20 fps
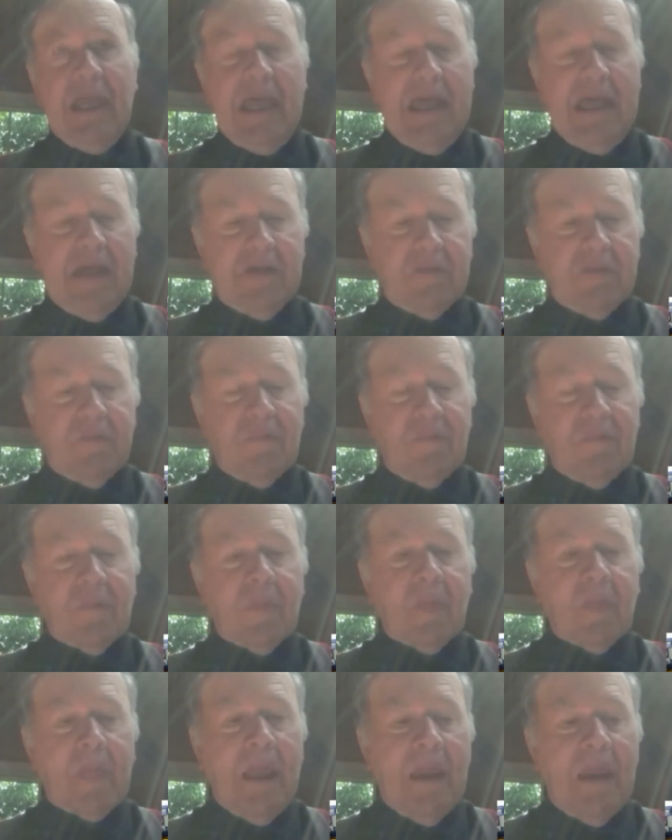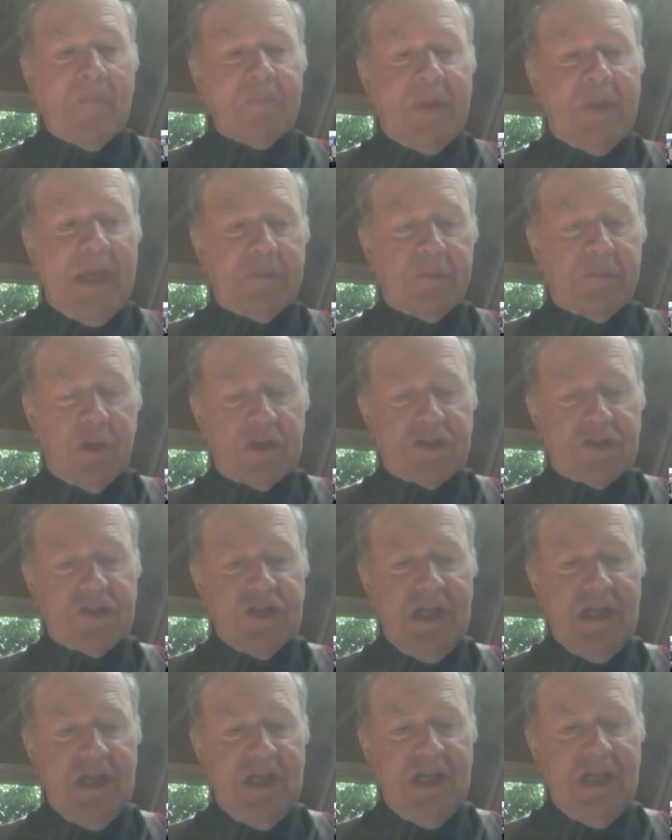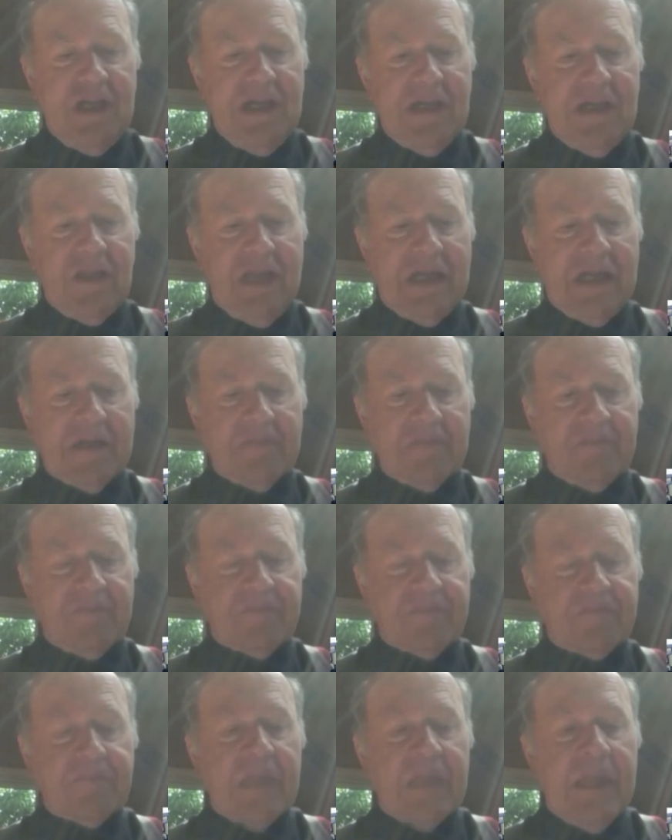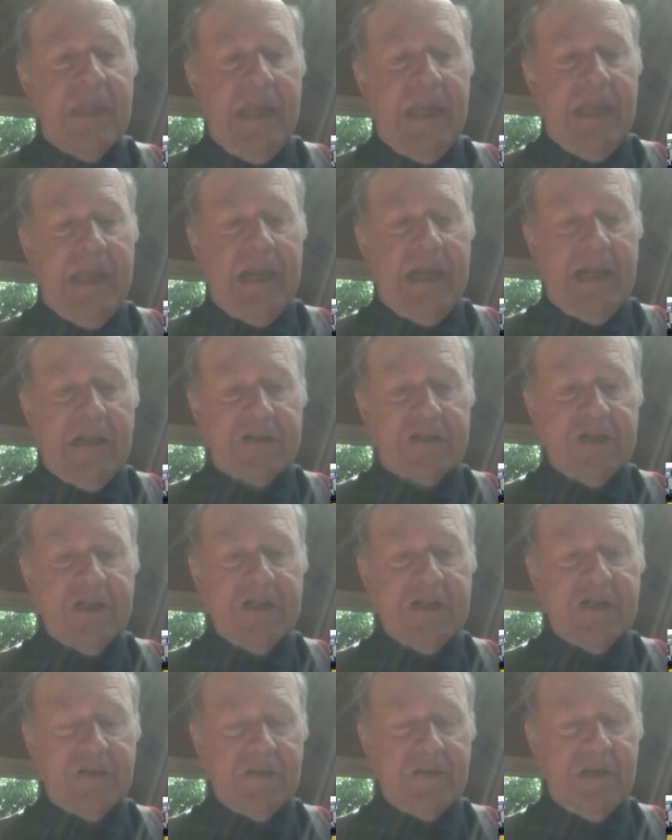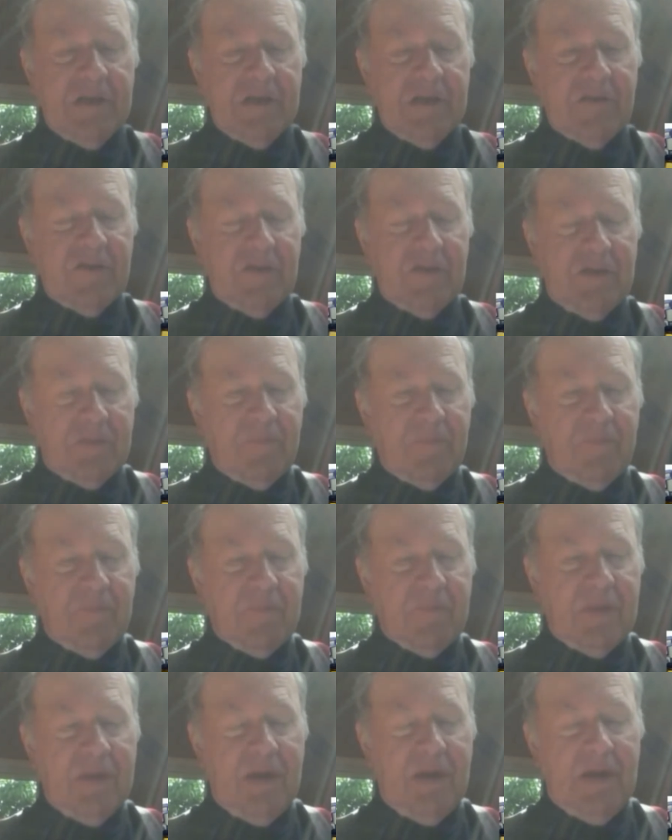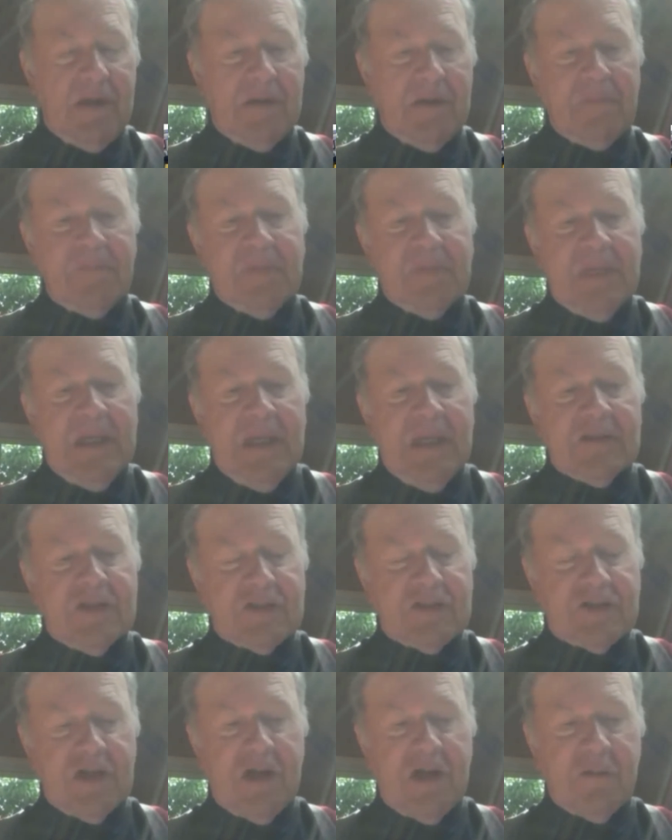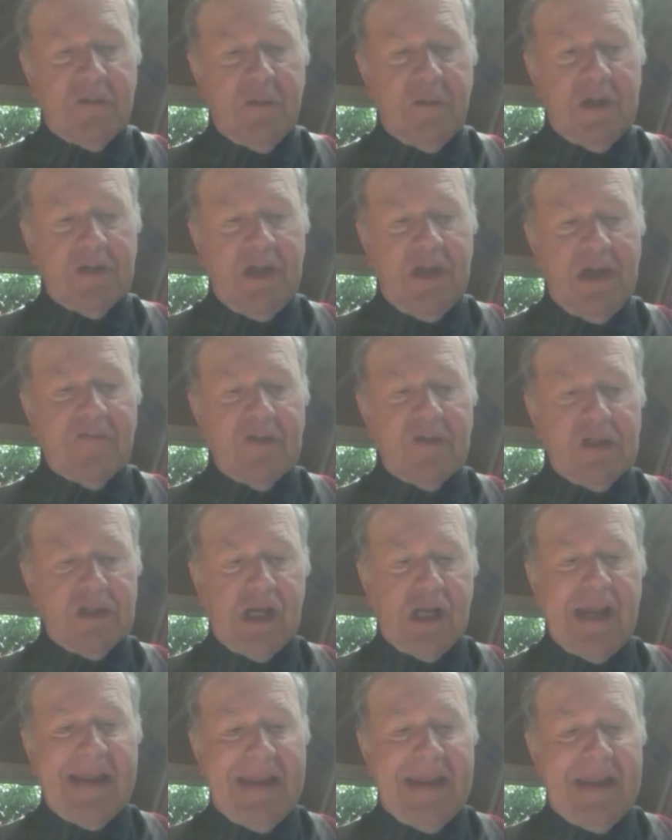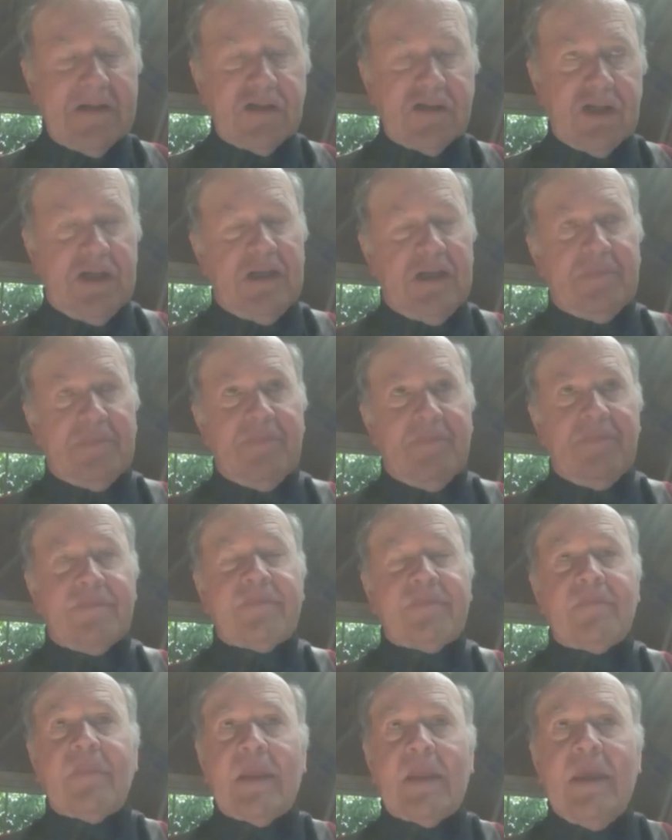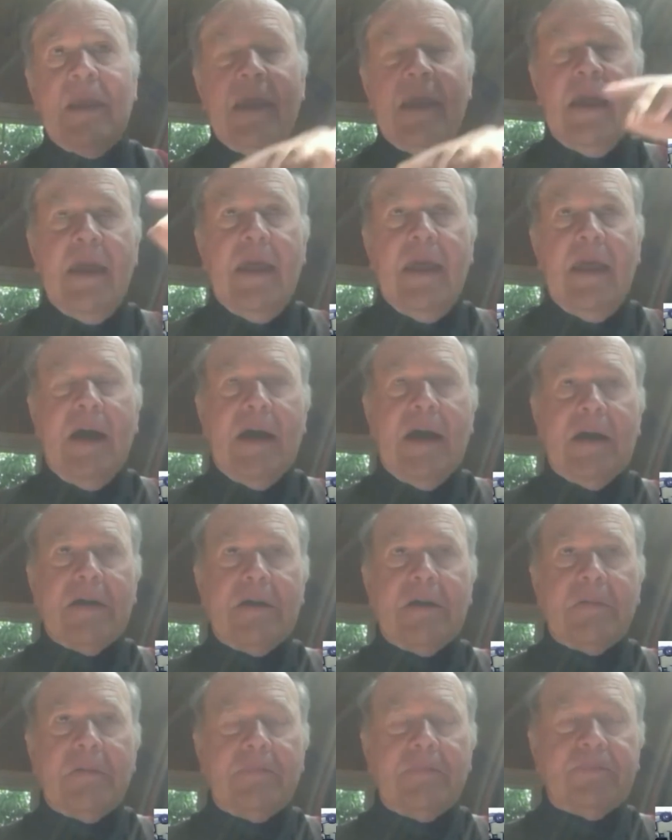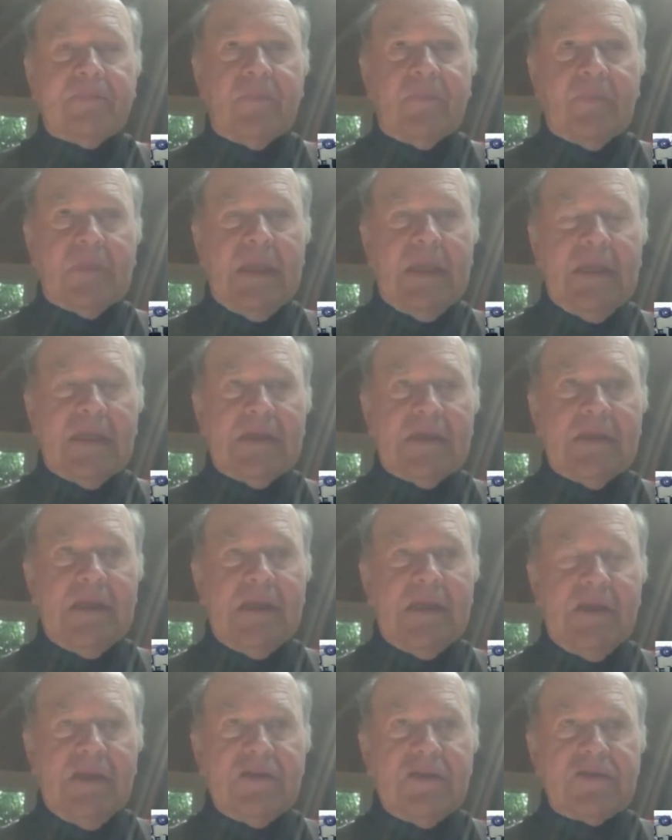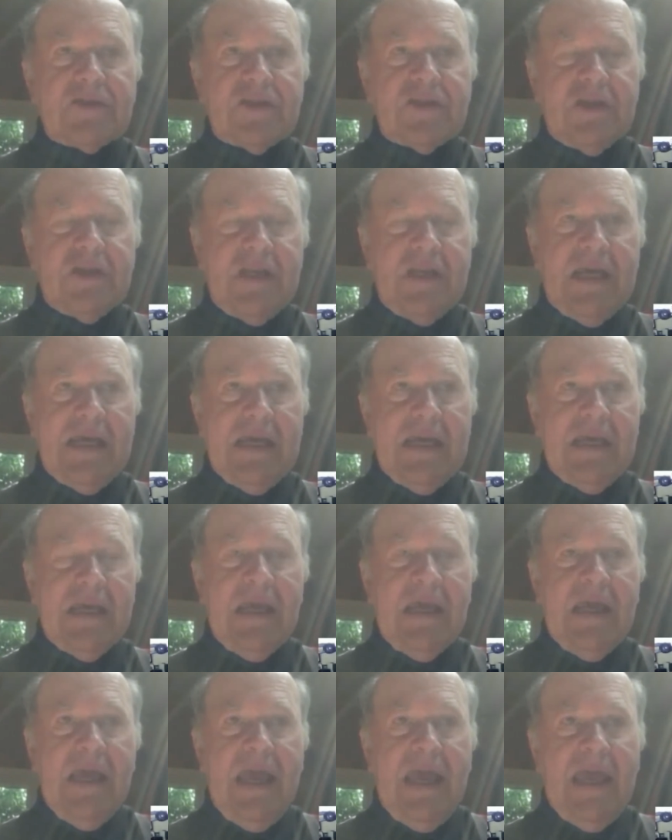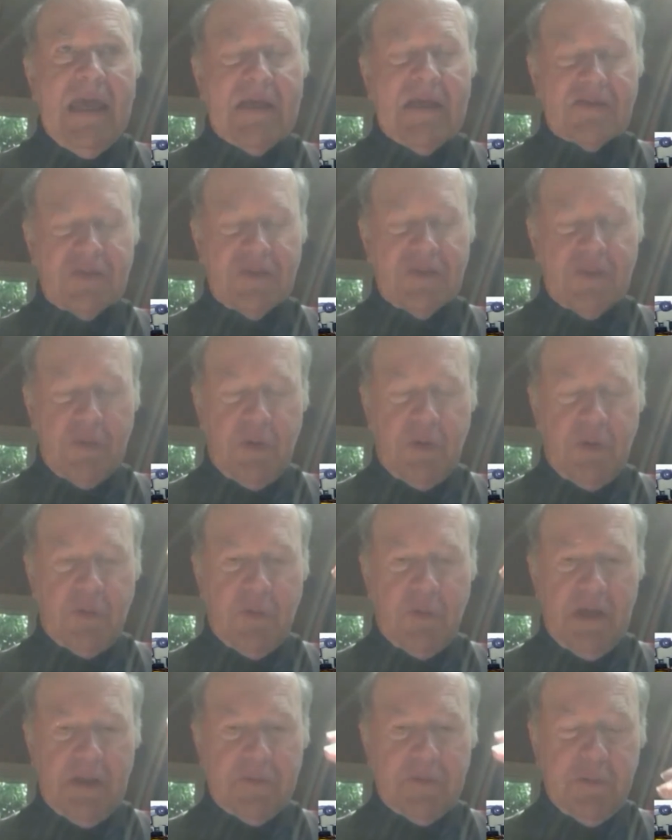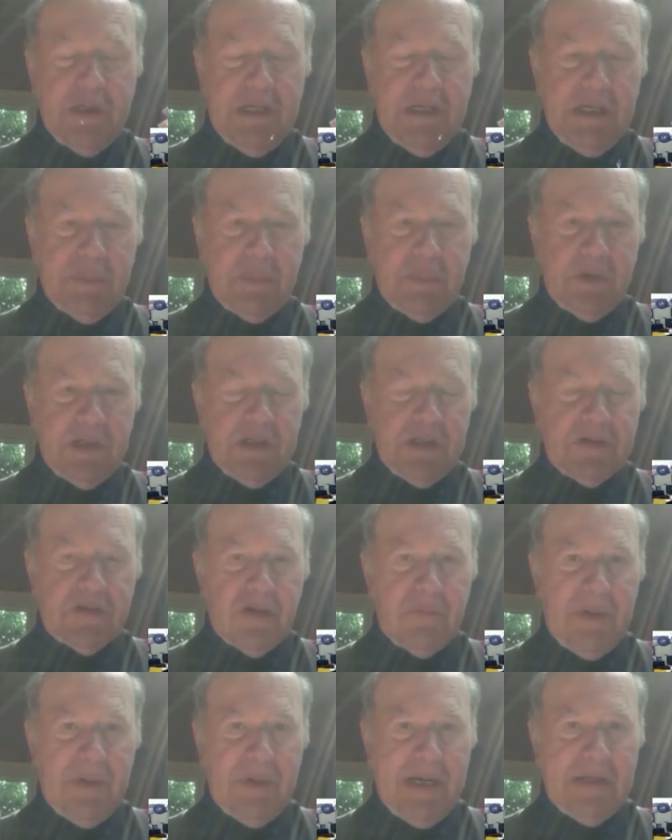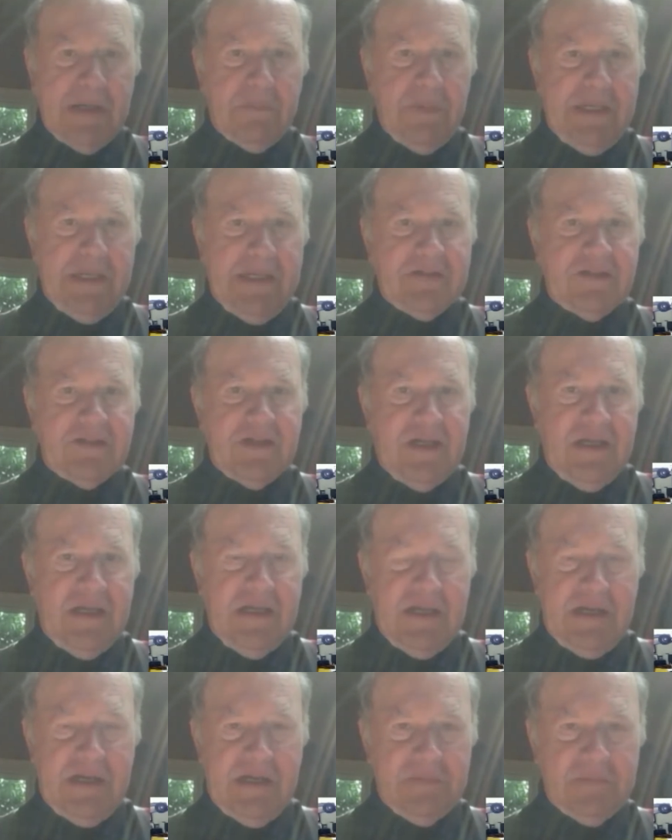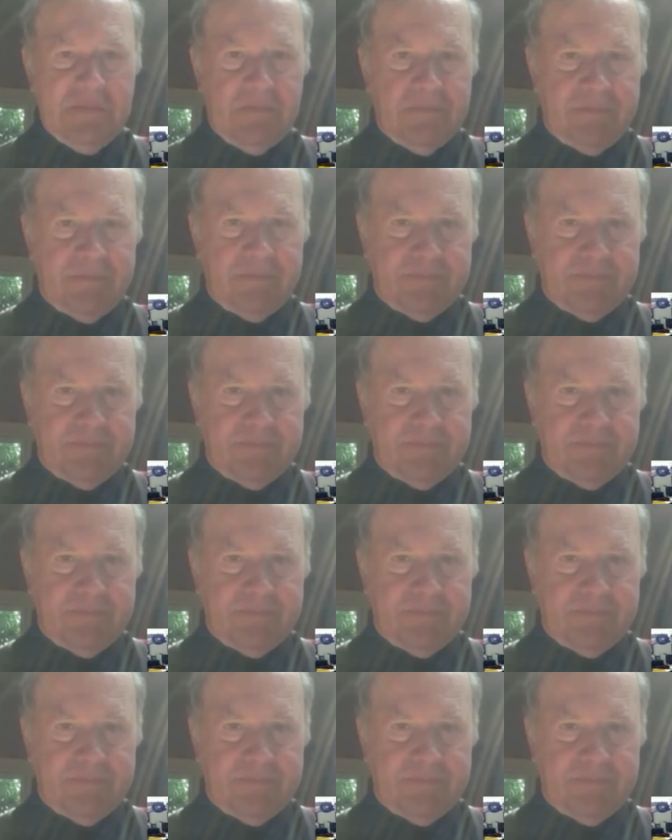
And we're seeing that. And I'll tell you, to start with, every jet engine in use today has 3D printed turbine blades in it,